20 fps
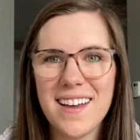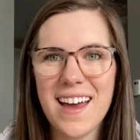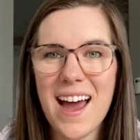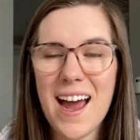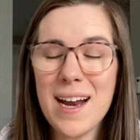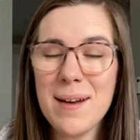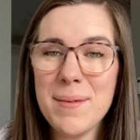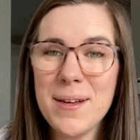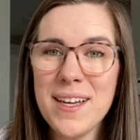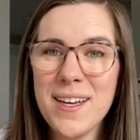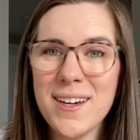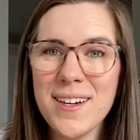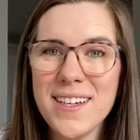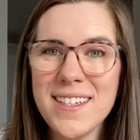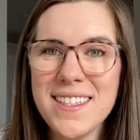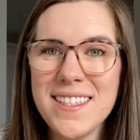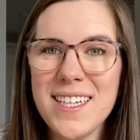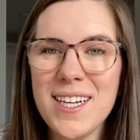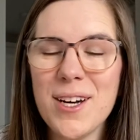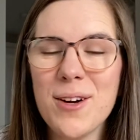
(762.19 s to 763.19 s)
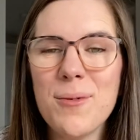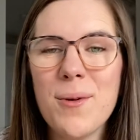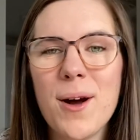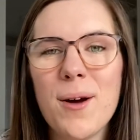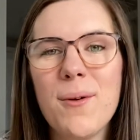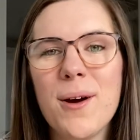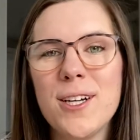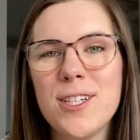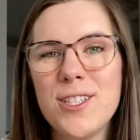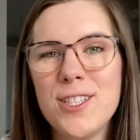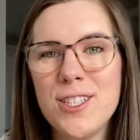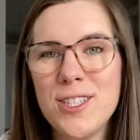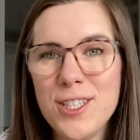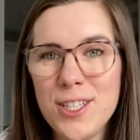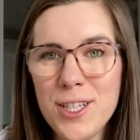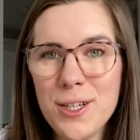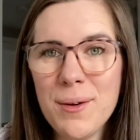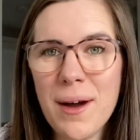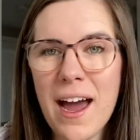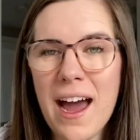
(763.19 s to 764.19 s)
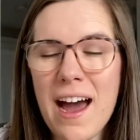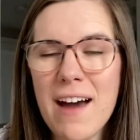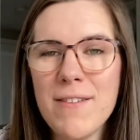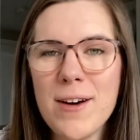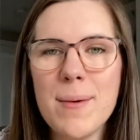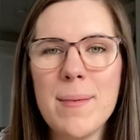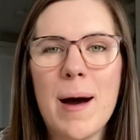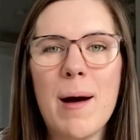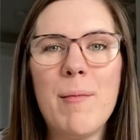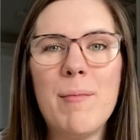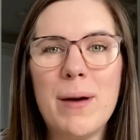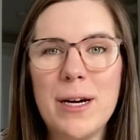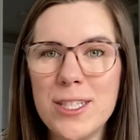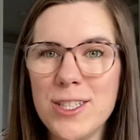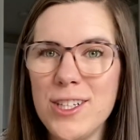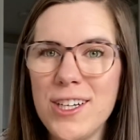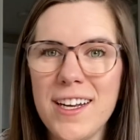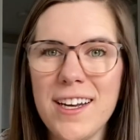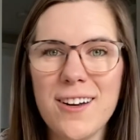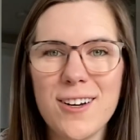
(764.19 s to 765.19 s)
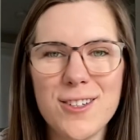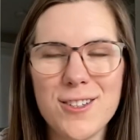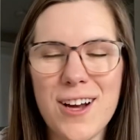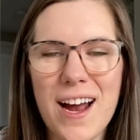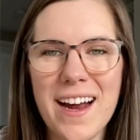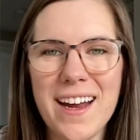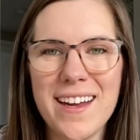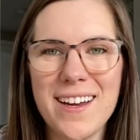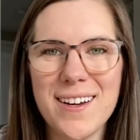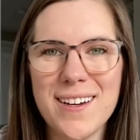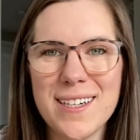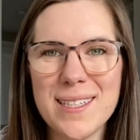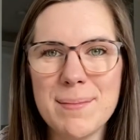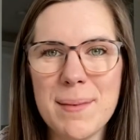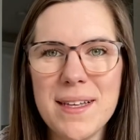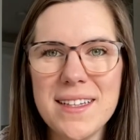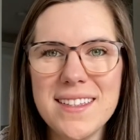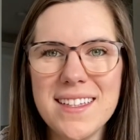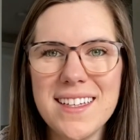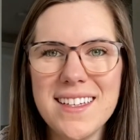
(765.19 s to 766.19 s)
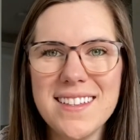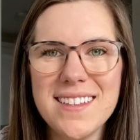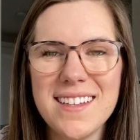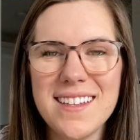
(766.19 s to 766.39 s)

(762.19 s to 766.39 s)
I'd be curious to hear what questions you have about budgeting or tracking your expenses.